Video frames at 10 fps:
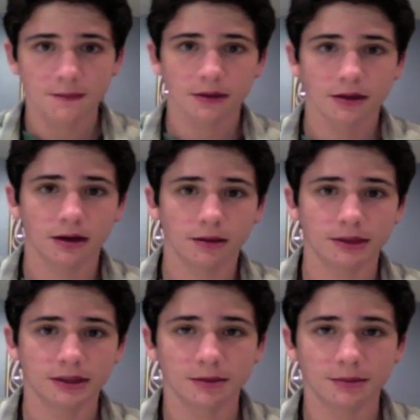
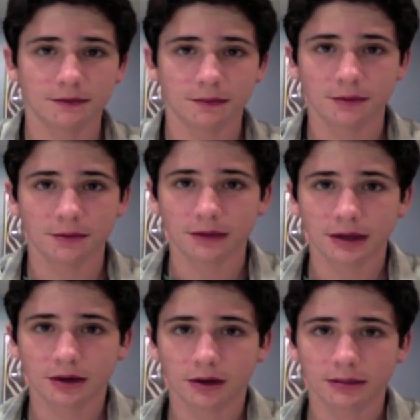It's going to be from the
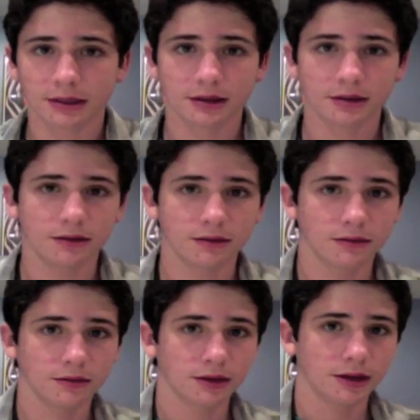Vietnam scene
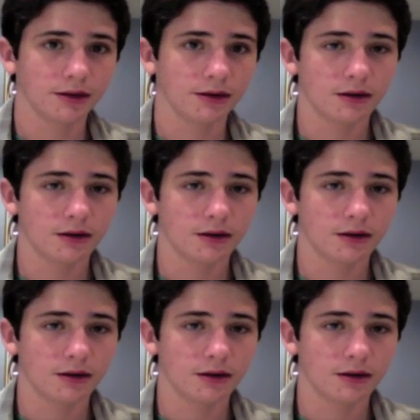here